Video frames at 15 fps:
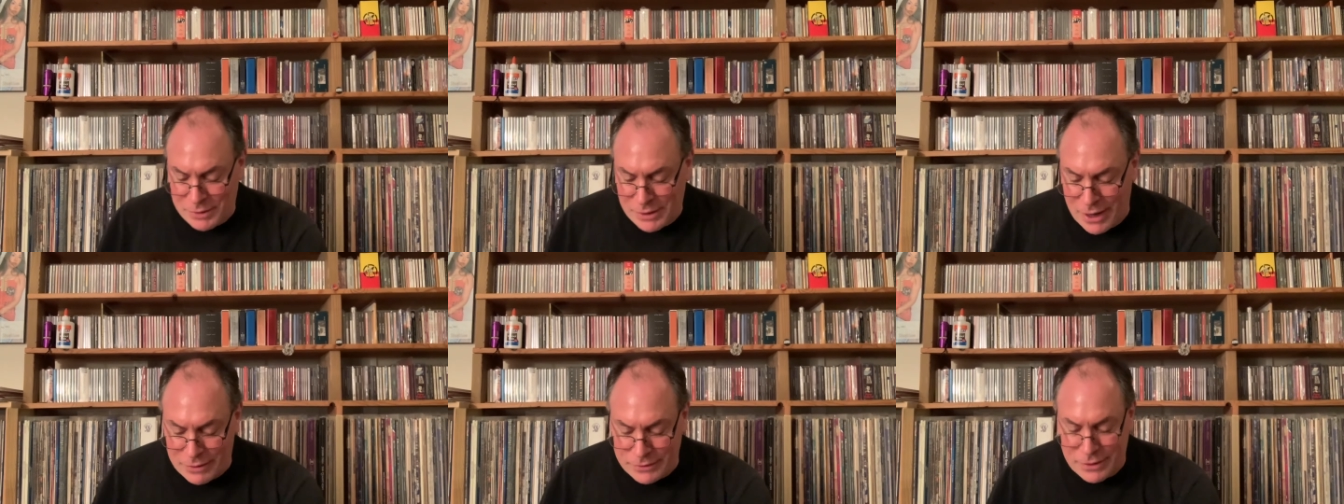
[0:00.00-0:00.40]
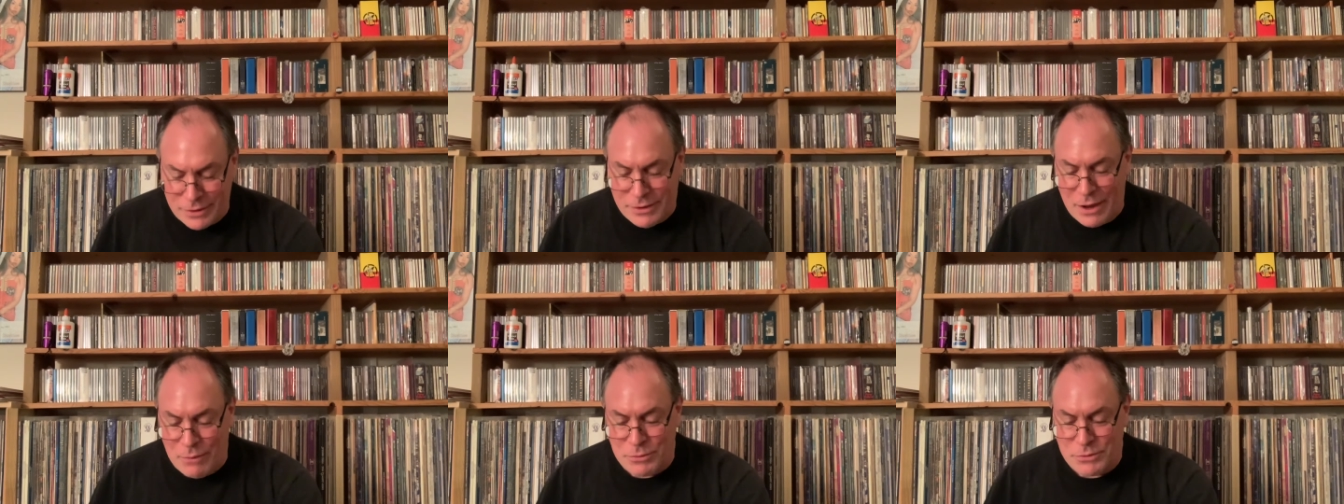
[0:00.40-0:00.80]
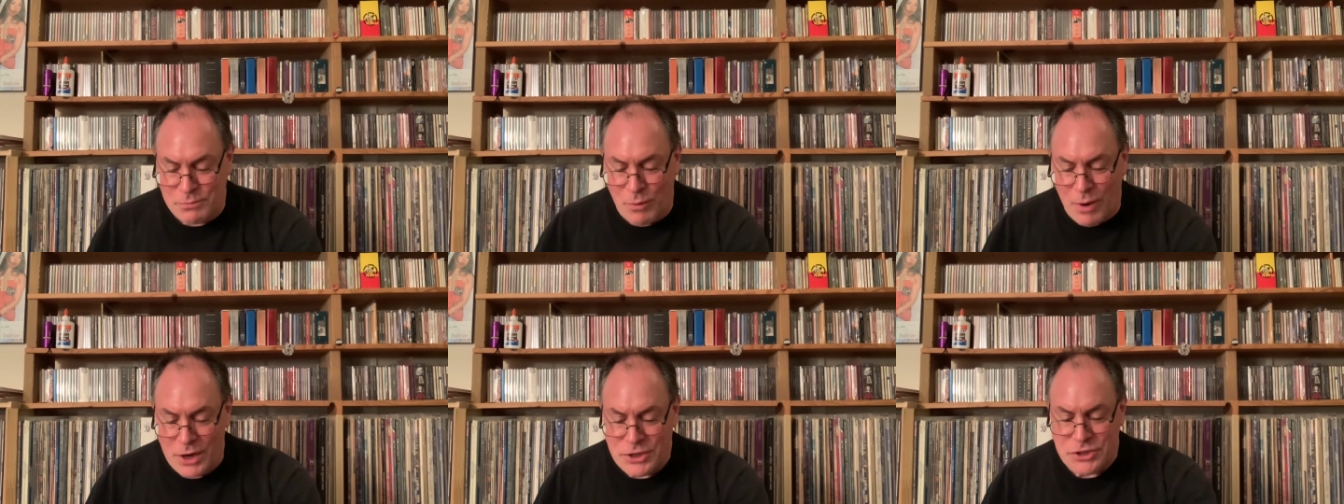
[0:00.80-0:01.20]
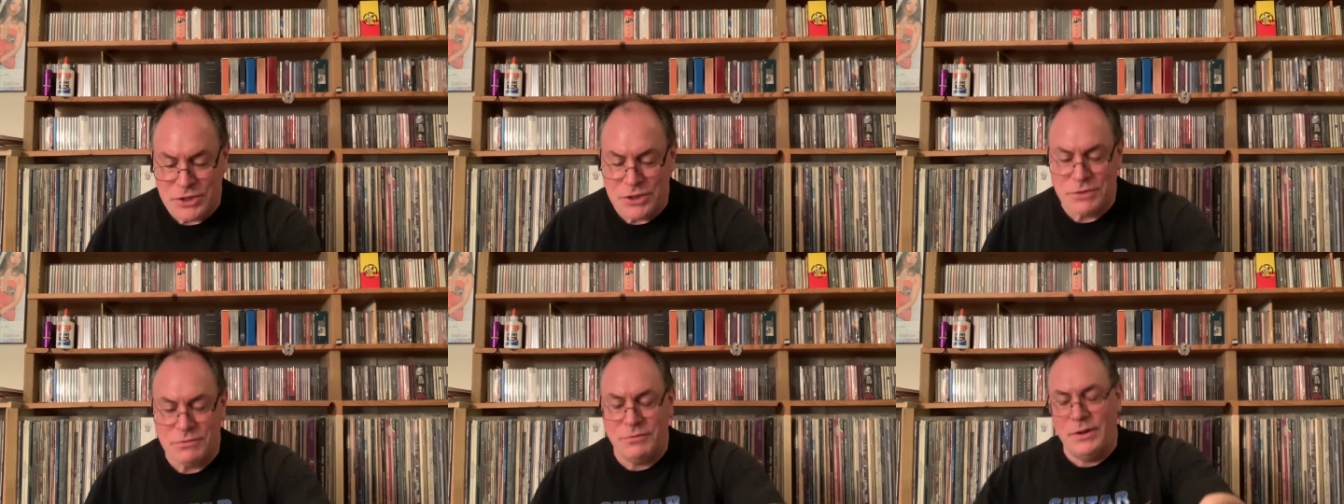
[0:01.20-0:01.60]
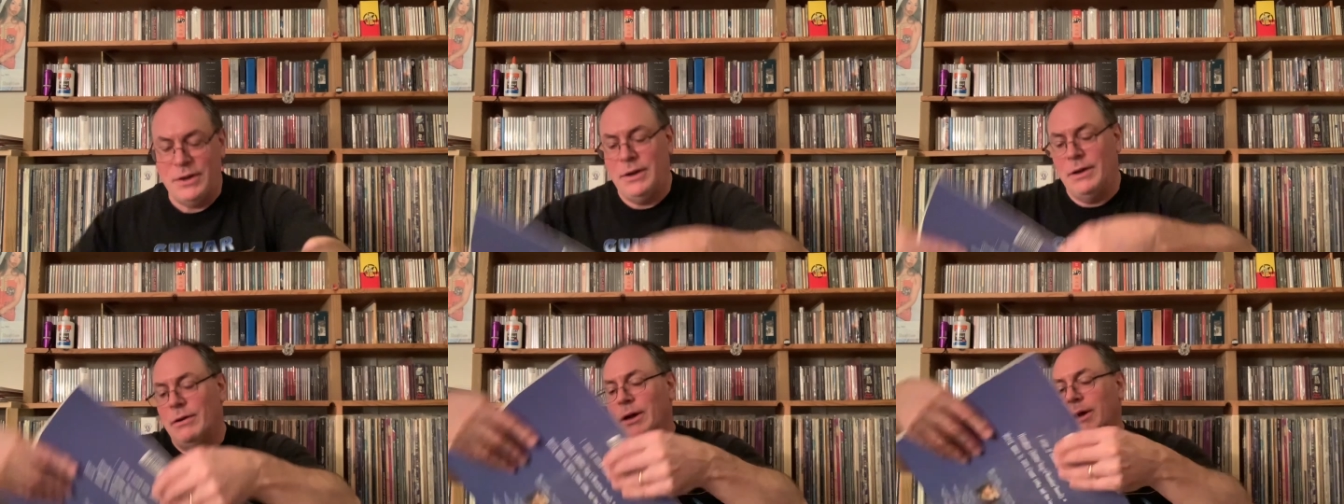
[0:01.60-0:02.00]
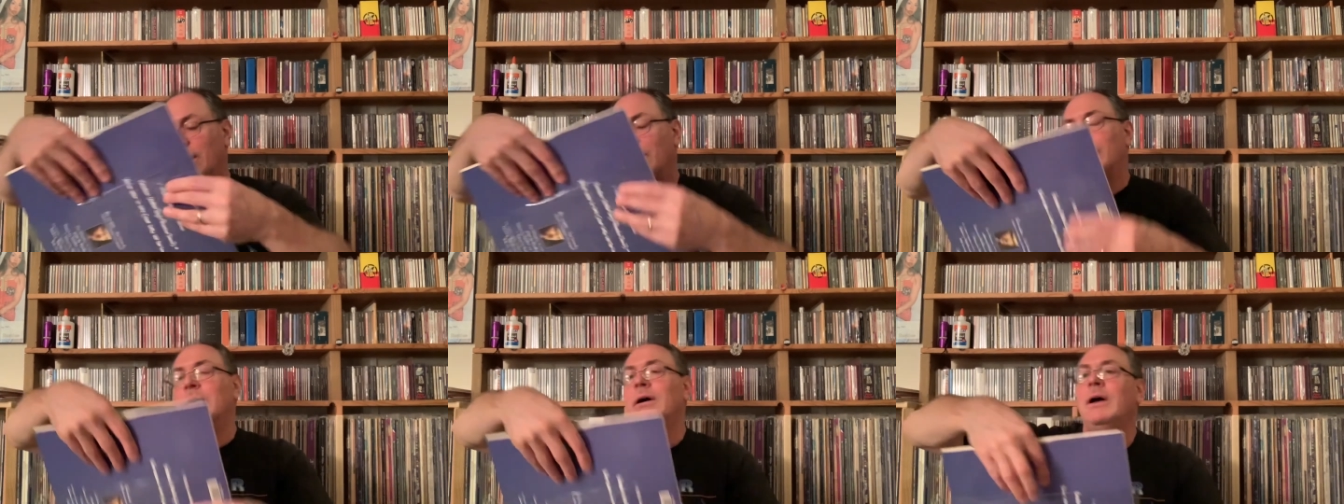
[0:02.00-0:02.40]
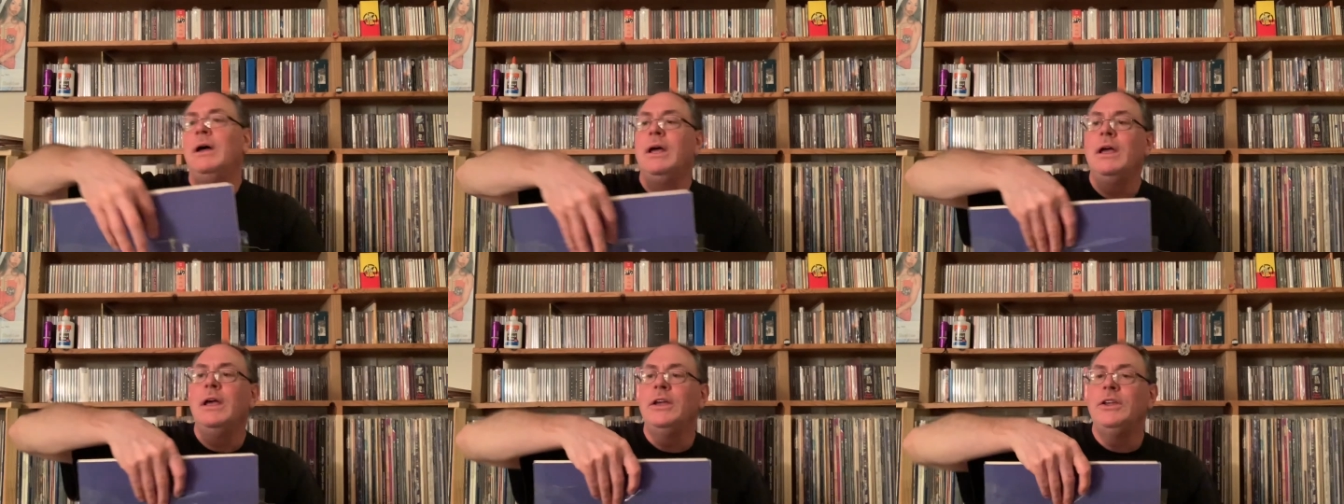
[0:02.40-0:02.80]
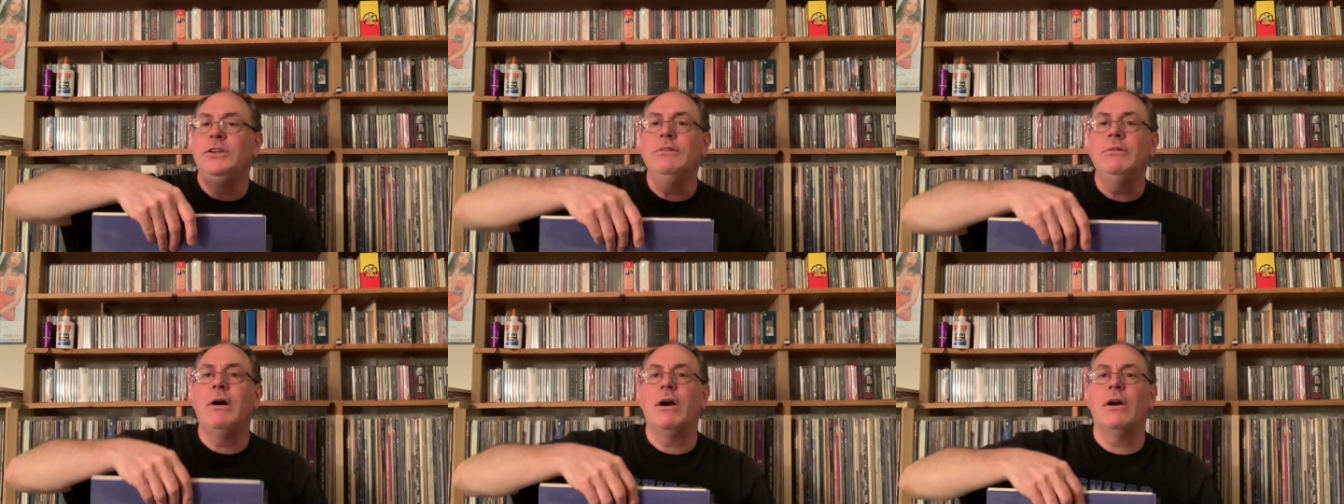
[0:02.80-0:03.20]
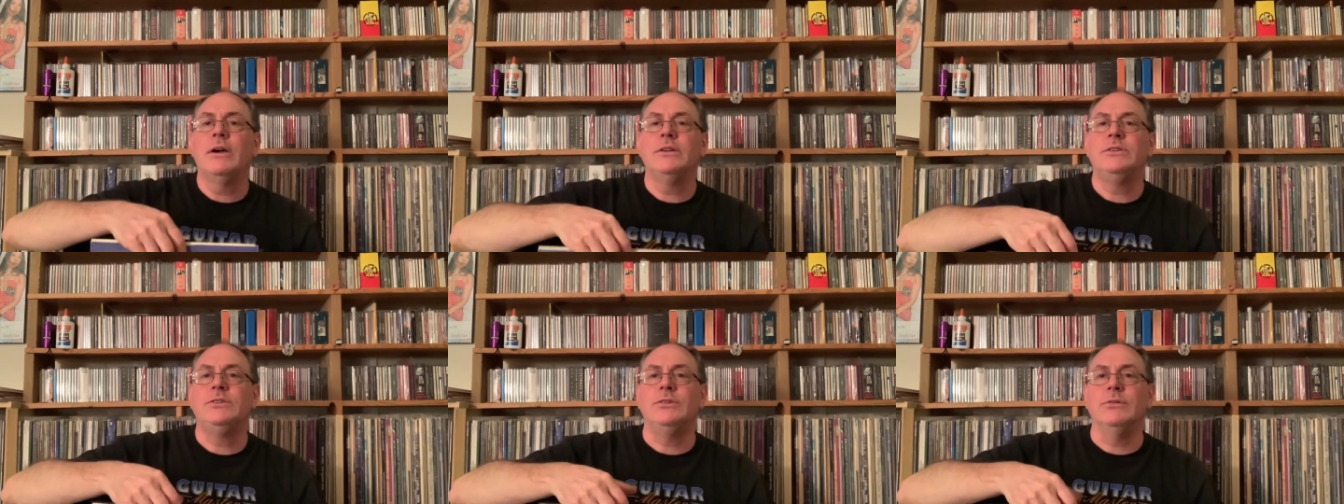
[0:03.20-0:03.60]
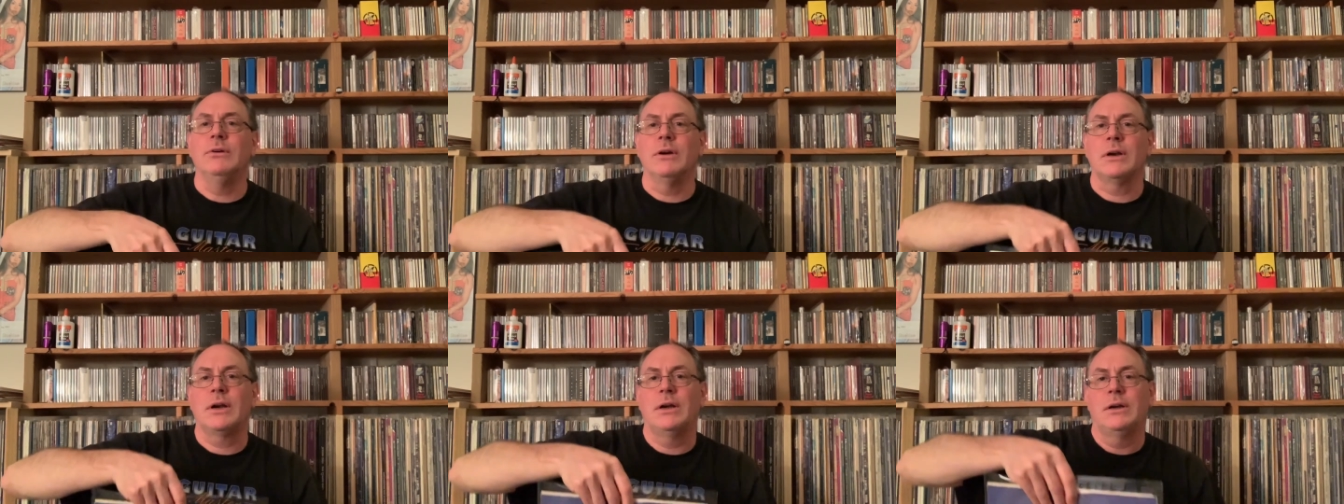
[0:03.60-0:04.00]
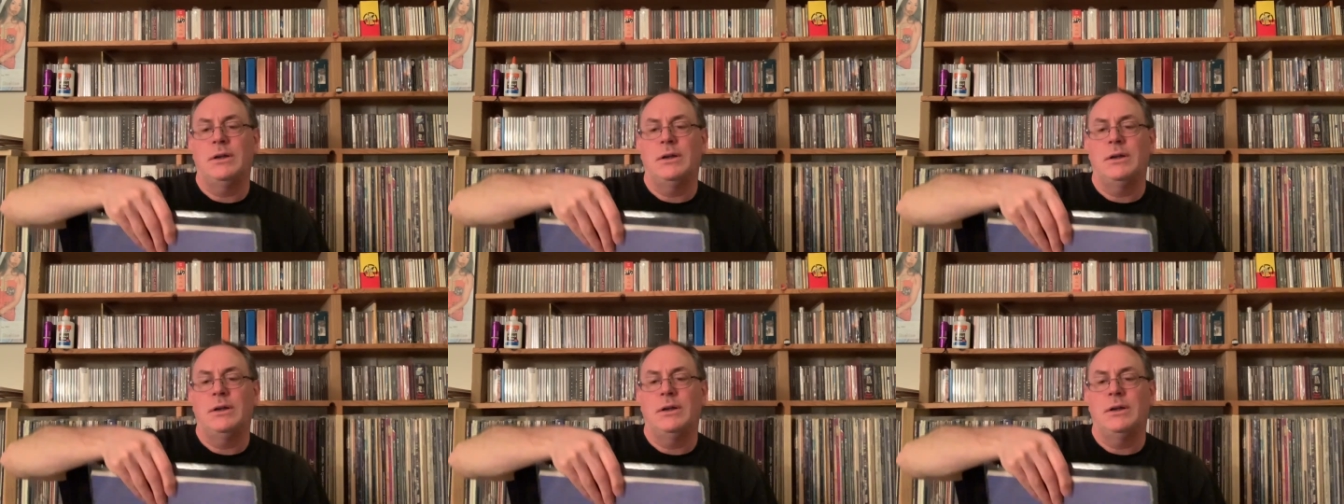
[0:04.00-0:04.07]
out there that would watch this video and go, you are a dork.